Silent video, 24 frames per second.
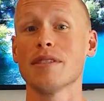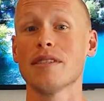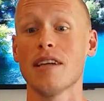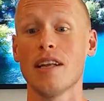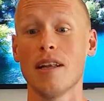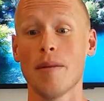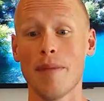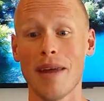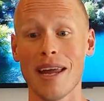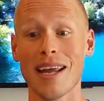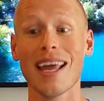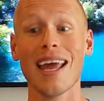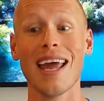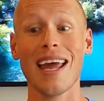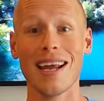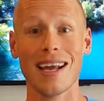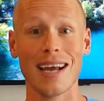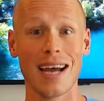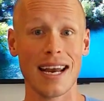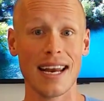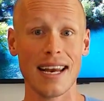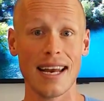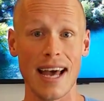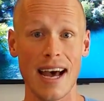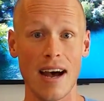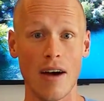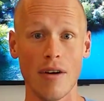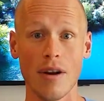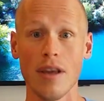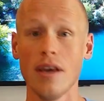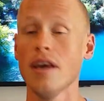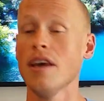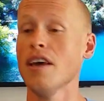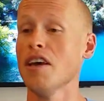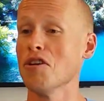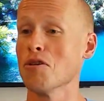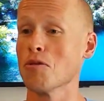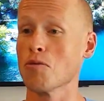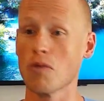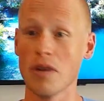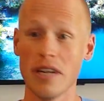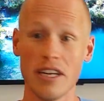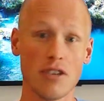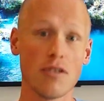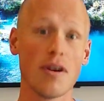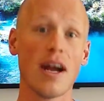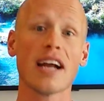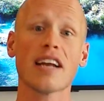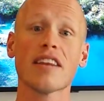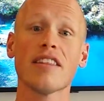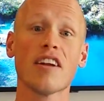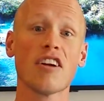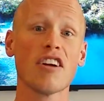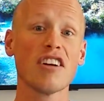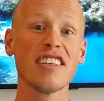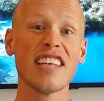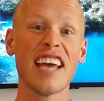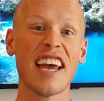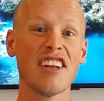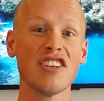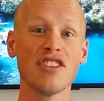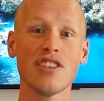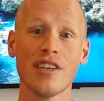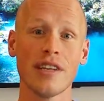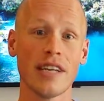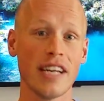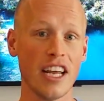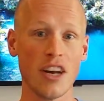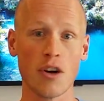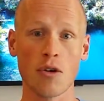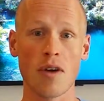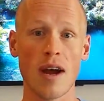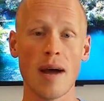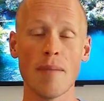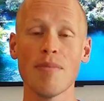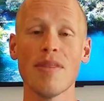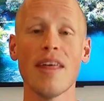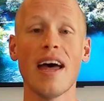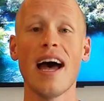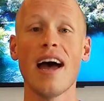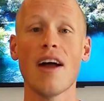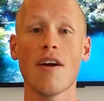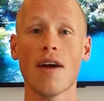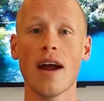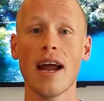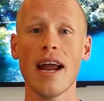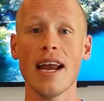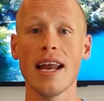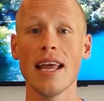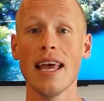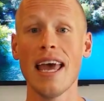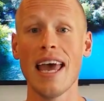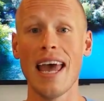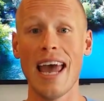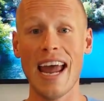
Tell them, like, hey, cut it out, redirect their attention, interrupt that, right?